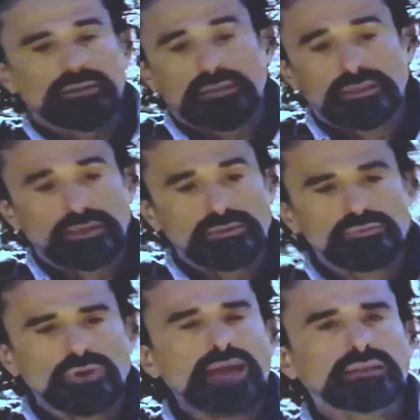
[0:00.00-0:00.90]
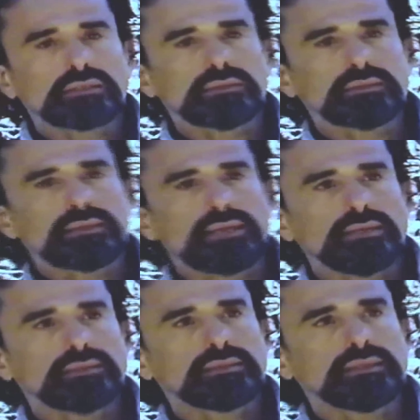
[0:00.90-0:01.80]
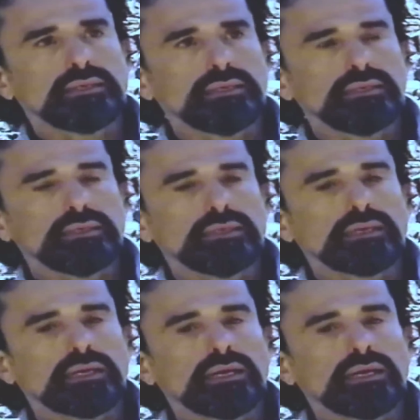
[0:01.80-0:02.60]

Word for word: in a practical sense, the